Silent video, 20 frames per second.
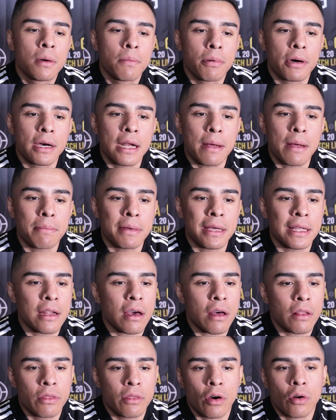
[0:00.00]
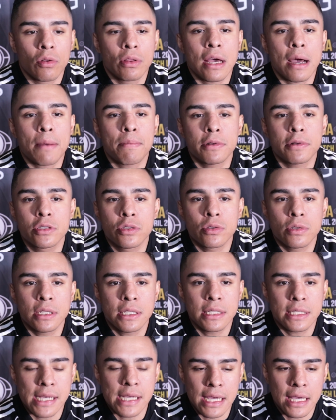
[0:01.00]
But I mean, the only
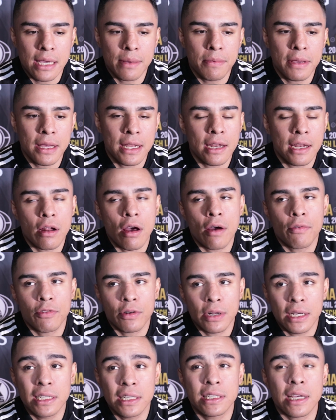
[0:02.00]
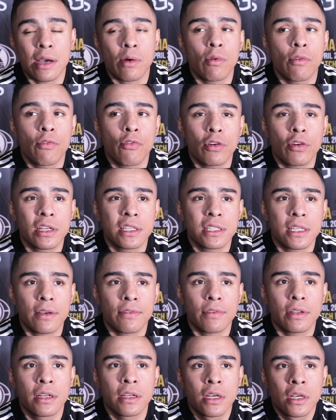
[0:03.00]
opportunities I keep getting offered is at
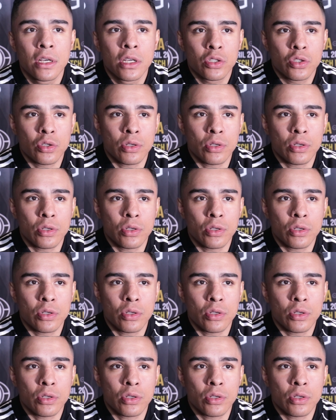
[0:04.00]
147.